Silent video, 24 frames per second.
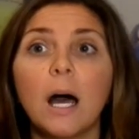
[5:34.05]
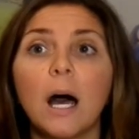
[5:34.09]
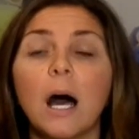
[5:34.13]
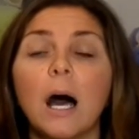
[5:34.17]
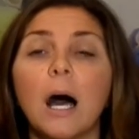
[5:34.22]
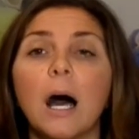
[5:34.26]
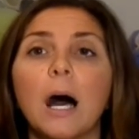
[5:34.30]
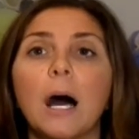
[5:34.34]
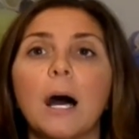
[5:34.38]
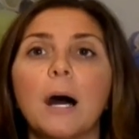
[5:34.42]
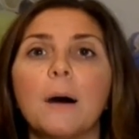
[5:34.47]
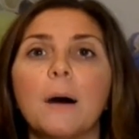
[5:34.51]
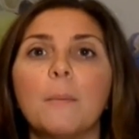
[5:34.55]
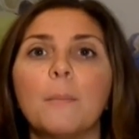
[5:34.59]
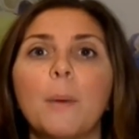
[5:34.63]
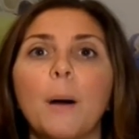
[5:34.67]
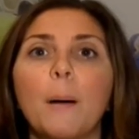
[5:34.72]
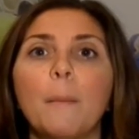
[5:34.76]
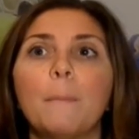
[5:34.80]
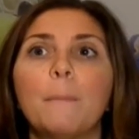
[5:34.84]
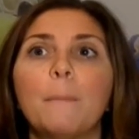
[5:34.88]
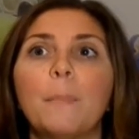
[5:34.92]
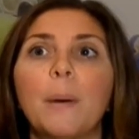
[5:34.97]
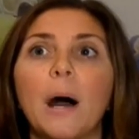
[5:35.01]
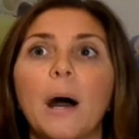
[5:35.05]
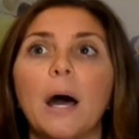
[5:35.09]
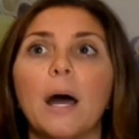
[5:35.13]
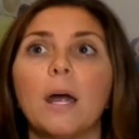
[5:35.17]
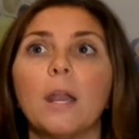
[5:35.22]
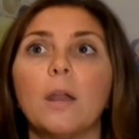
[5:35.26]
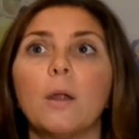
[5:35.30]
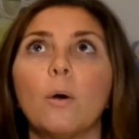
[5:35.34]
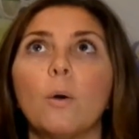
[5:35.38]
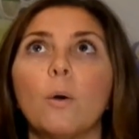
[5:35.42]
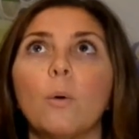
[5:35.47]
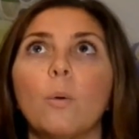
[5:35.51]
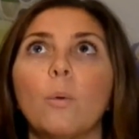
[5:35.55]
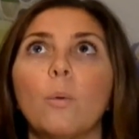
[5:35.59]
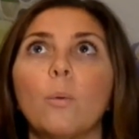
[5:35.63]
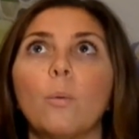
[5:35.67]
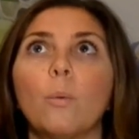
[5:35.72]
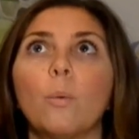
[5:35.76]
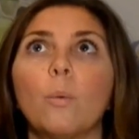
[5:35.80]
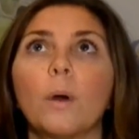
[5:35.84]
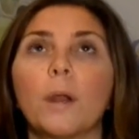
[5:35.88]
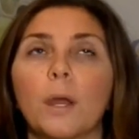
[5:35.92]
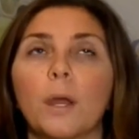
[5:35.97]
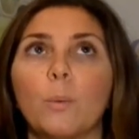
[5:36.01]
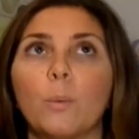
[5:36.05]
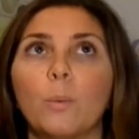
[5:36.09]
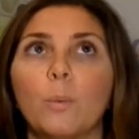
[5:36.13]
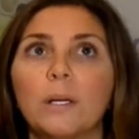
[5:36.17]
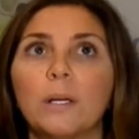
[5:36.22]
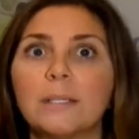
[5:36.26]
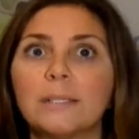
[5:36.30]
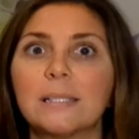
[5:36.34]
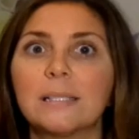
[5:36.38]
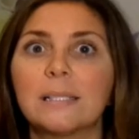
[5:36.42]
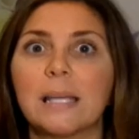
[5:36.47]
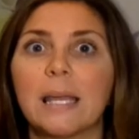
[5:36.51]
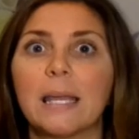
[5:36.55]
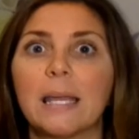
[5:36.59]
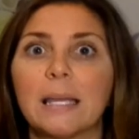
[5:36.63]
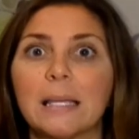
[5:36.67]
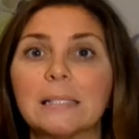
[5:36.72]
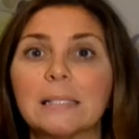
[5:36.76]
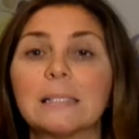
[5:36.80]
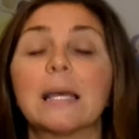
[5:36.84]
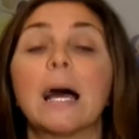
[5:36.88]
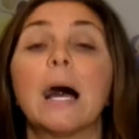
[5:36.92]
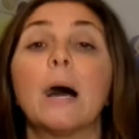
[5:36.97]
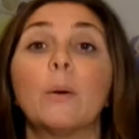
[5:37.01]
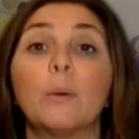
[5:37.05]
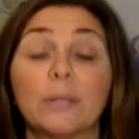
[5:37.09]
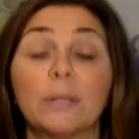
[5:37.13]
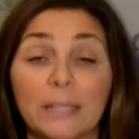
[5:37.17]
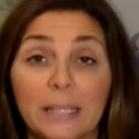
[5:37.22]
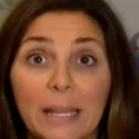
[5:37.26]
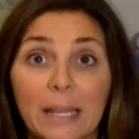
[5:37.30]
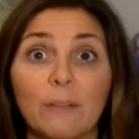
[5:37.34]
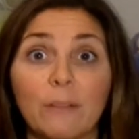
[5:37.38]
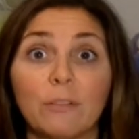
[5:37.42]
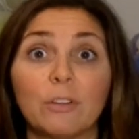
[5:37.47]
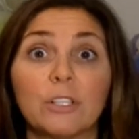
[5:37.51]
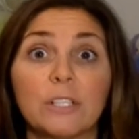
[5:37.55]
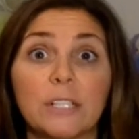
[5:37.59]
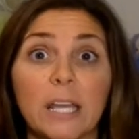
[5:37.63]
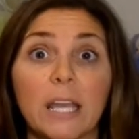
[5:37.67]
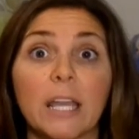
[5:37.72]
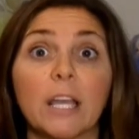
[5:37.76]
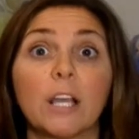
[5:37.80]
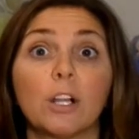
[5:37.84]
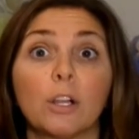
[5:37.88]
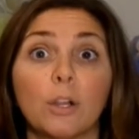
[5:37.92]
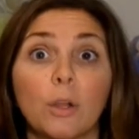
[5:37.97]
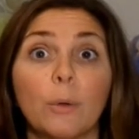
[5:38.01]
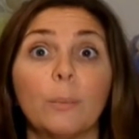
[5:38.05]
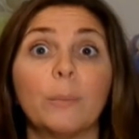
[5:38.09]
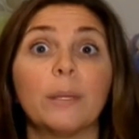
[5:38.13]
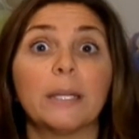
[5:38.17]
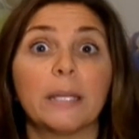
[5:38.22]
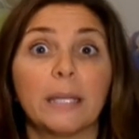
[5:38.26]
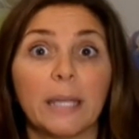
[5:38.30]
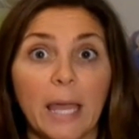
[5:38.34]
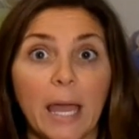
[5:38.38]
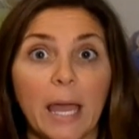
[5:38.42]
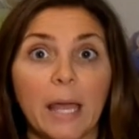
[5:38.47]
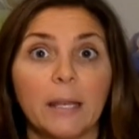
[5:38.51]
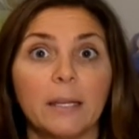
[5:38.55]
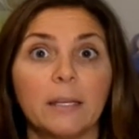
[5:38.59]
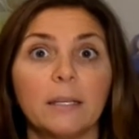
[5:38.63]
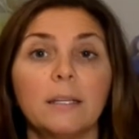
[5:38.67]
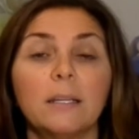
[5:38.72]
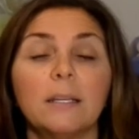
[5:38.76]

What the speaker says: But what I will say is I will never take Clomid again.